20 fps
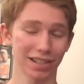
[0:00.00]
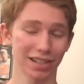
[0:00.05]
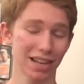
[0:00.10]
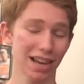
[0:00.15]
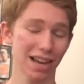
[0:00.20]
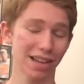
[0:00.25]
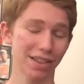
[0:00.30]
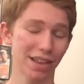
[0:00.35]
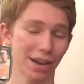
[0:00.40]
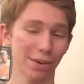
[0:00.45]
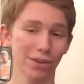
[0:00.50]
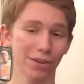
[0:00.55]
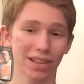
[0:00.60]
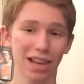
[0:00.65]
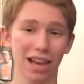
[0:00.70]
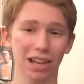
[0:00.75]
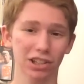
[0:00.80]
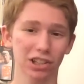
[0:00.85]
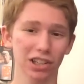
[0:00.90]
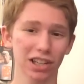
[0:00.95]
Yeah, that
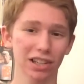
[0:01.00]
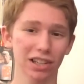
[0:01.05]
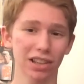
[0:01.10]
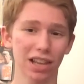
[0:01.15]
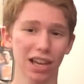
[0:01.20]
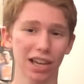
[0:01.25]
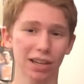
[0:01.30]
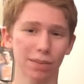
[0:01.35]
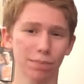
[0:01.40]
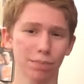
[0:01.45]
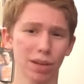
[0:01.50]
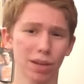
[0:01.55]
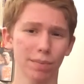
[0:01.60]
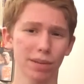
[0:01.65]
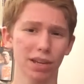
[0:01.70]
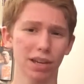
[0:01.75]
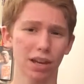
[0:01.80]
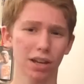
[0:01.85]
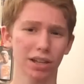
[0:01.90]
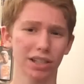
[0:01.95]
was actually like
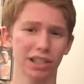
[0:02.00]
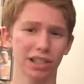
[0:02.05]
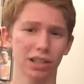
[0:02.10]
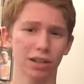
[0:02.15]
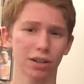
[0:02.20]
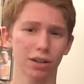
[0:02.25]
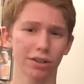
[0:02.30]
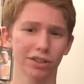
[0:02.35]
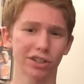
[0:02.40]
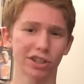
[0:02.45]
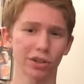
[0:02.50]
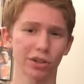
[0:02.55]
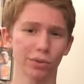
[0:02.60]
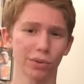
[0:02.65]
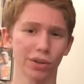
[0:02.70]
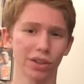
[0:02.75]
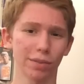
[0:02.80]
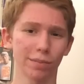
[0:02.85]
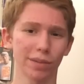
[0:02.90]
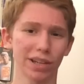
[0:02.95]
maybe a year or
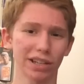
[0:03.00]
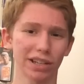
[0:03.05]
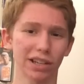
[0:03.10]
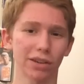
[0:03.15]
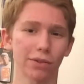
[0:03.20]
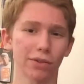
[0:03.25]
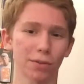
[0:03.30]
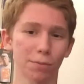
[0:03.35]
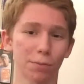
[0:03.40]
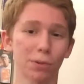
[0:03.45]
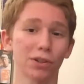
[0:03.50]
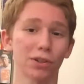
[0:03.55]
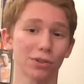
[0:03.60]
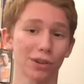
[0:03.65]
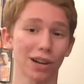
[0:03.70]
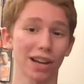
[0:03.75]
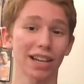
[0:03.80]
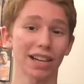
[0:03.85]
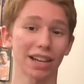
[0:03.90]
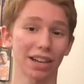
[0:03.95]
two when the media was
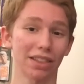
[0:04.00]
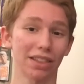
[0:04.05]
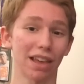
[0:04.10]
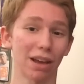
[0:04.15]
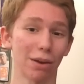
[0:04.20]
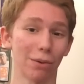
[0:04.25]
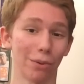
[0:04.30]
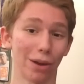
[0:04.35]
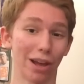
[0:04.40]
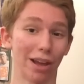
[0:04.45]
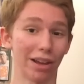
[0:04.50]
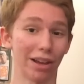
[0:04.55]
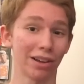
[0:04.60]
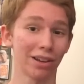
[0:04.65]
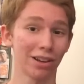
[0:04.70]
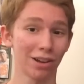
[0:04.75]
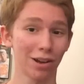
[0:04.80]
portraying it that way.